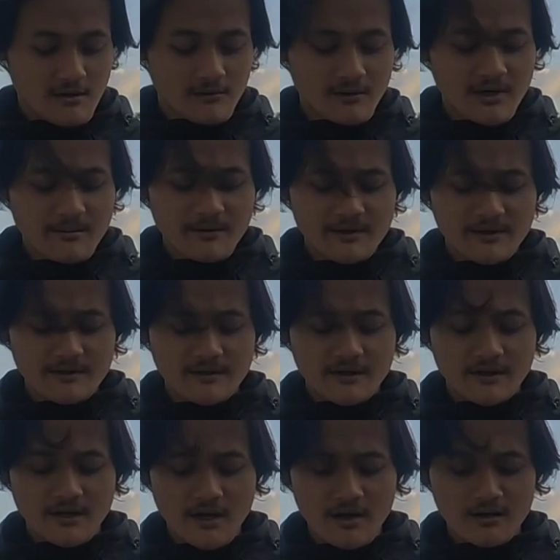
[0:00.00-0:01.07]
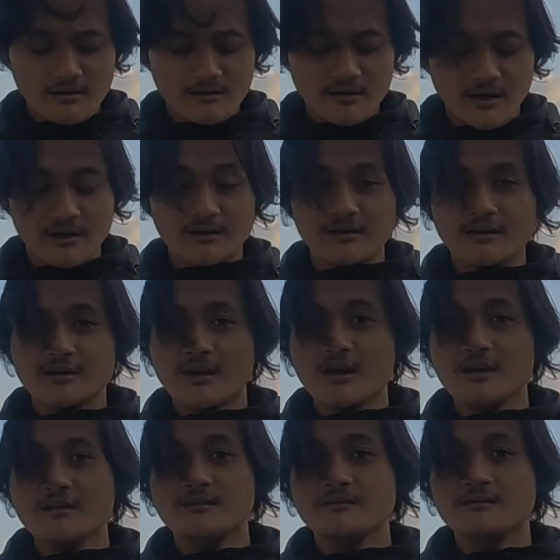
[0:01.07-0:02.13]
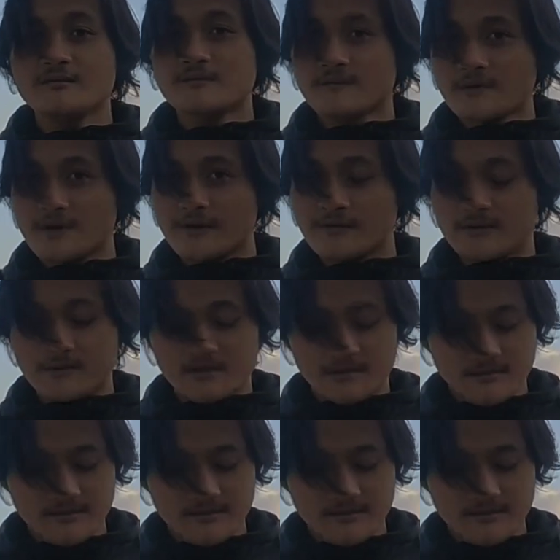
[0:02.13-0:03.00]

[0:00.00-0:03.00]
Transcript: Repeat it again and again forever.